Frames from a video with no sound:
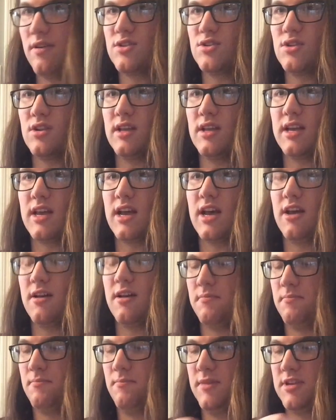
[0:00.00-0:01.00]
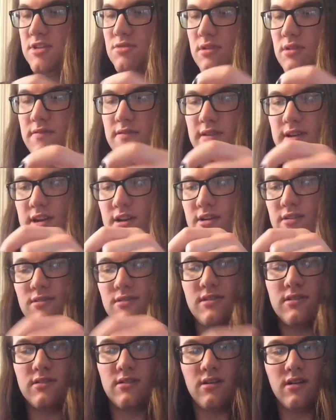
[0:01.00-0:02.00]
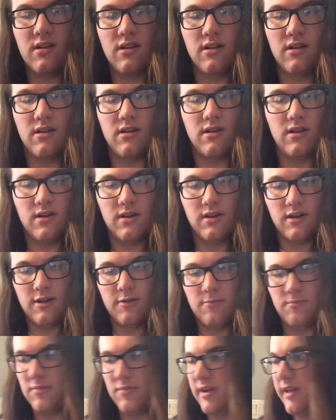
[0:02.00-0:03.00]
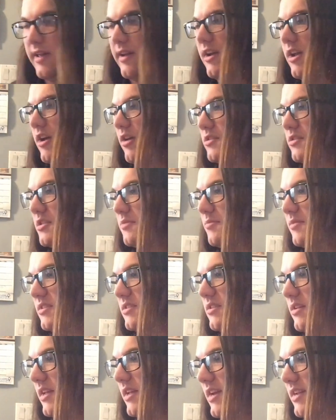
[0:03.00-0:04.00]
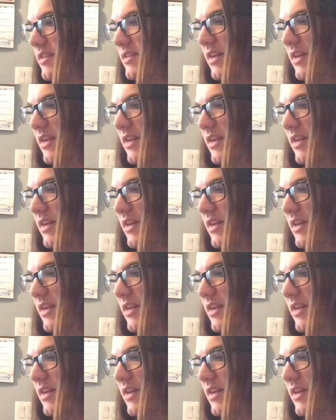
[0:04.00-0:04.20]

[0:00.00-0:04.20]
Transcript: originally uh, mystery figures, but no, it's just miscellaneous